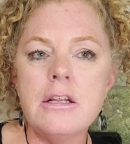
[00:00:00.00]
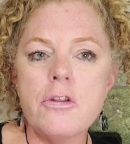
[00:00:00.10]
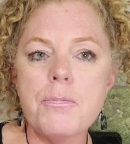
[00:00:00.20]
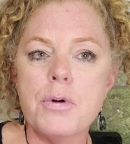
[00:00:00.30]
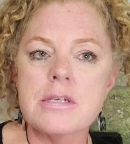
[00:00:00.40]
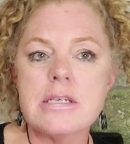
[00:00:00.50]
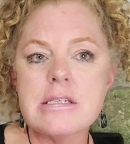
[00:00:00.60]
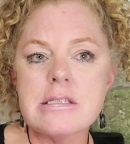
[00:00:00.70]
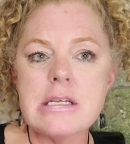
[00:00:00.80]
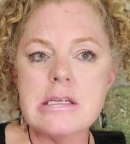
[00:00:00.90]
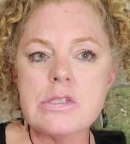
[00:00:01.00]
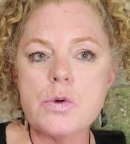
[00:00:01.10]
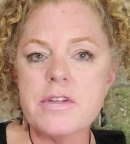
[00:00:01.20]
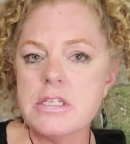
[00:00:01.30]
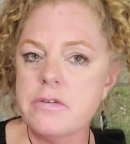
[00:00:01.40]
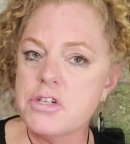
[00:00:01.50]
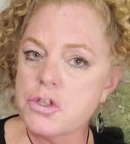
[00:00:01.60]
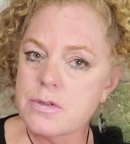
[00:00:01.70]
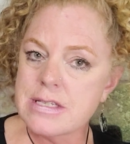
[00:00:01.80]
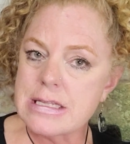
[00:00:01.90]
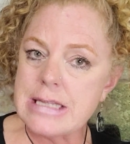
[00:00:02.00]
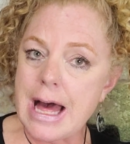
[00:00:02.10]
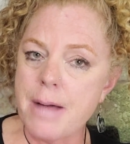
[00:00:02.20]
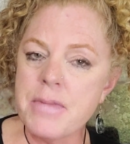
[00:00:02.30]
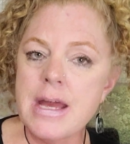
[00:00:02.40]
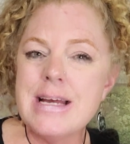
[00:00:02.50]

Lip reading: the book says this or the TV show said that.